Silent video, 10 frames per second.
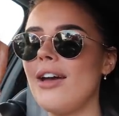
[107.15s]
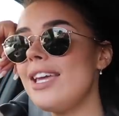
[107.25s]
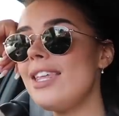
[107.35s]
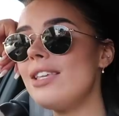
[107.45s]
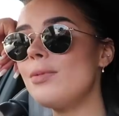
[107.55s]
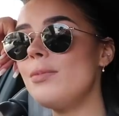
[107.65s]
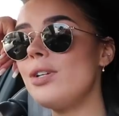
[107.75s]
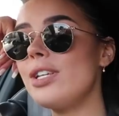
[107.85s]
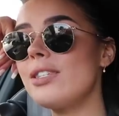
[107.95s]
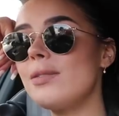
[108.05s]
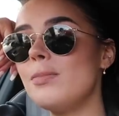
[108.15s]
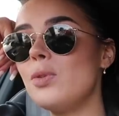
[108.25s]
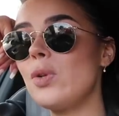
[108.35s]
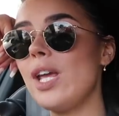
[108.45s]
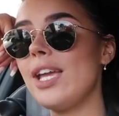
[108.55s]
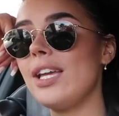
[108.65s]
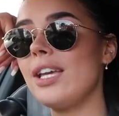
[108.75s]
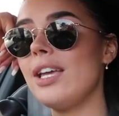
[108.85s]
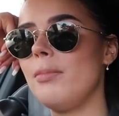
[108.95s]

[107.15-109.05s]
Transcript: So yeah, that's what I'm doing this morning.